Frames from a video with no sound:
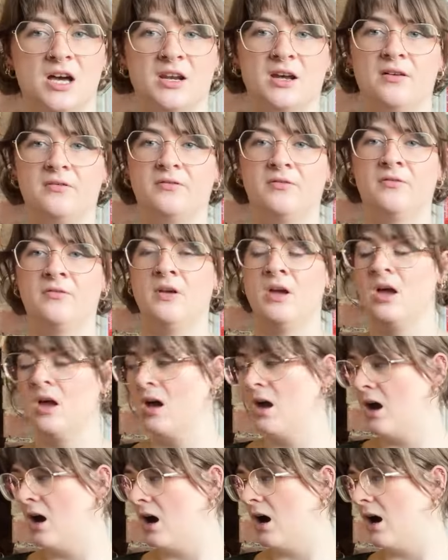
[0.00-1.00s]

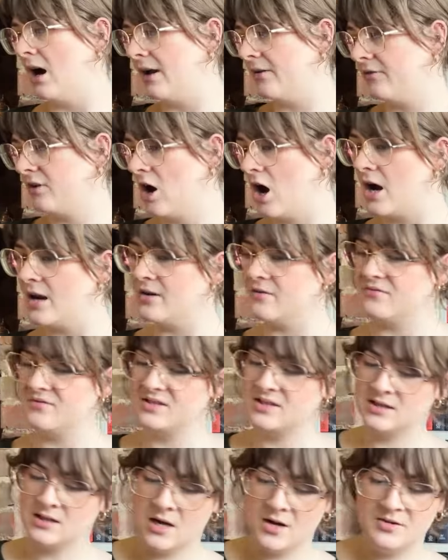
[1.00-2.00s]
I've kind of
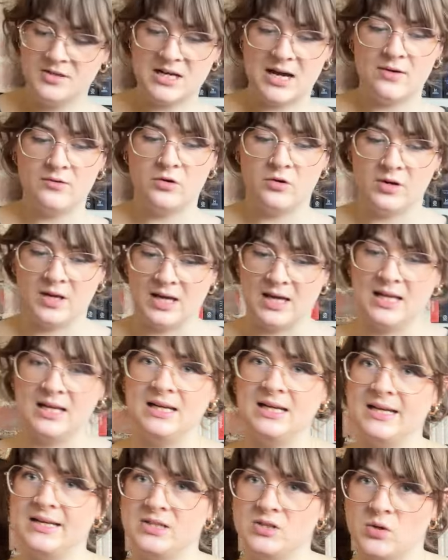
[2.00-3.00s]
slowed down on it a
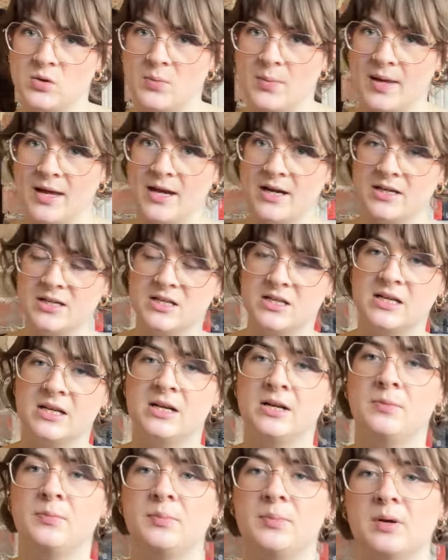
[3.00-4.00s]
little bit
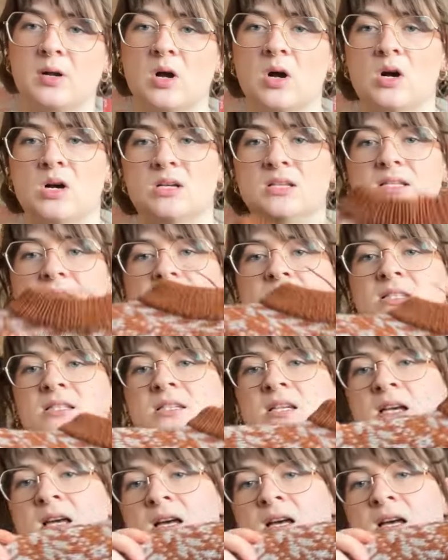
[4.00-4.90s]
because